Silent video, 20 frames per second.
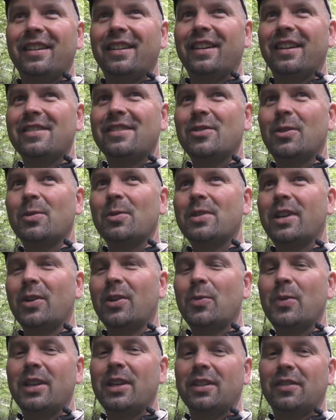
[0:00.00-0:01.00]
It's always had
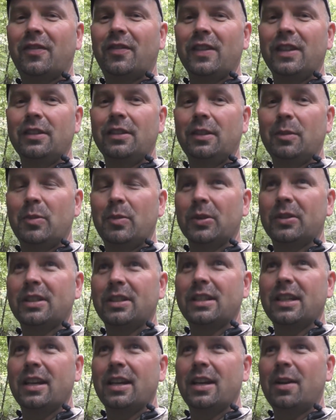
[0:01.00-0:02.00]
a weird feel
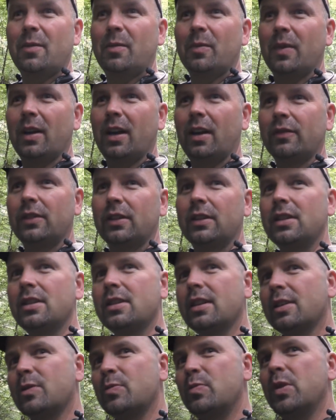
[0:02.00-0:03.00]
but um, after
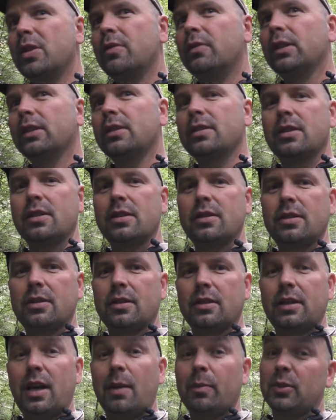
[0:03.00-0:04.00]
these experiences
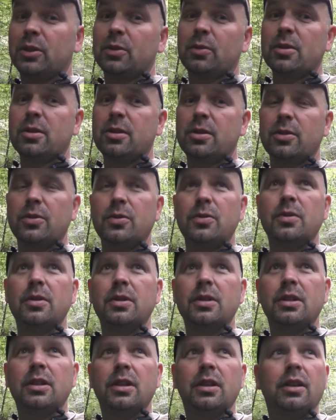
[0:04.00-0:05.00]
that happened to us two
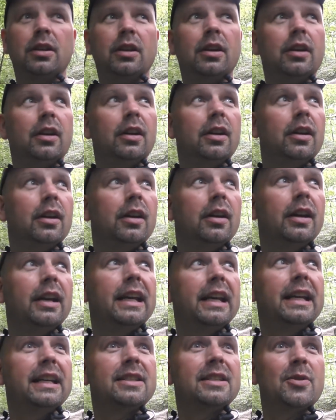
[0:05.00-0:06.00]

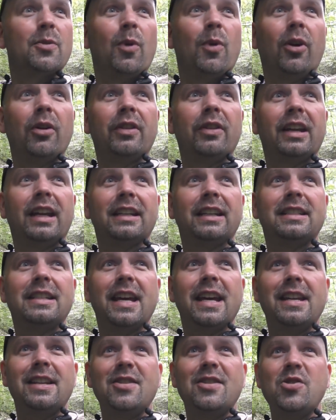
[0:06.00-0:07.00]
it's a one that I
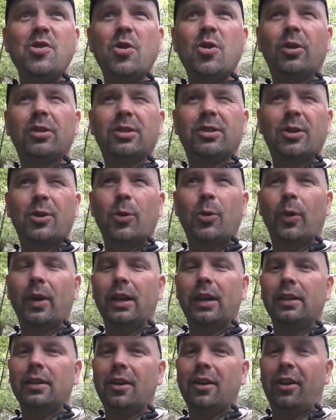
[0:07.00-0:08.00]
tend not to go
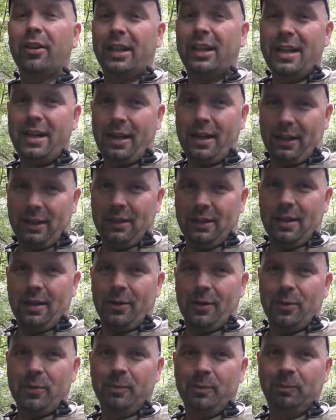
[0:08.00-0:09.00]
in on a night
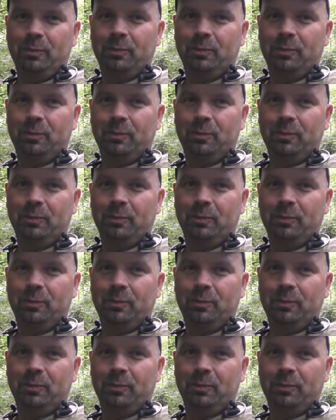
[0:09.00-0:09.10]
now.